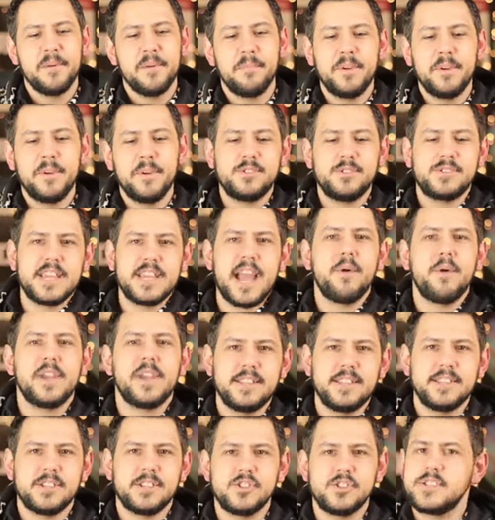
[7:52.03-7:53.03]
But you see how he
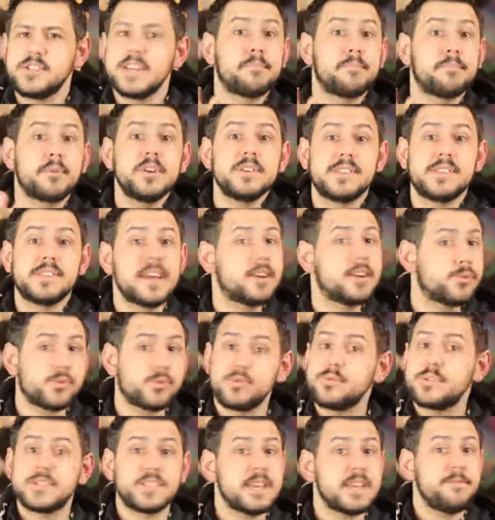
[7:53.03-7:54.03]
conditions it? And Bernie Sanders
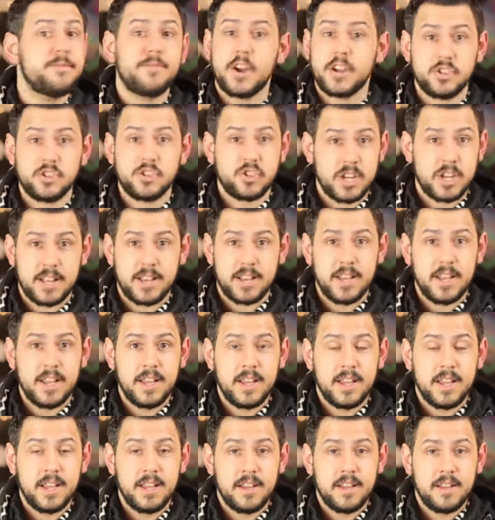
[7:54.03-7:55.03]
do the same fucking shit.
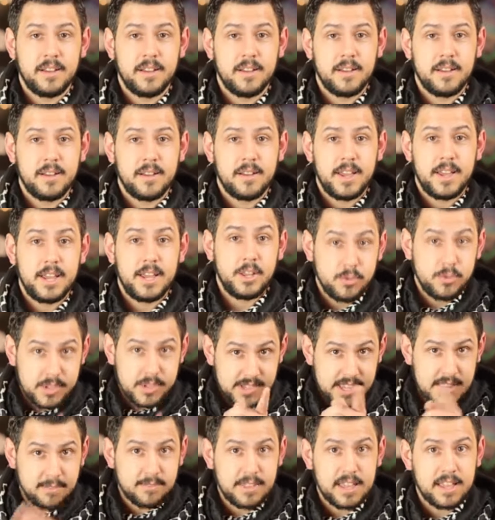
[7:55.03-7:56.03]
He do
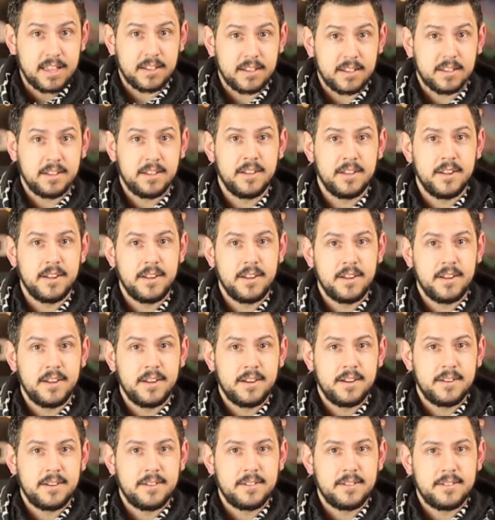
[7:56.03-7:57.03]
the same thing.
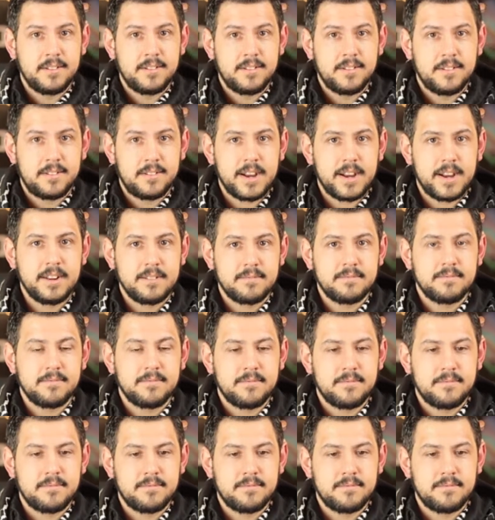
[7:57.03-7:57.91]
Right?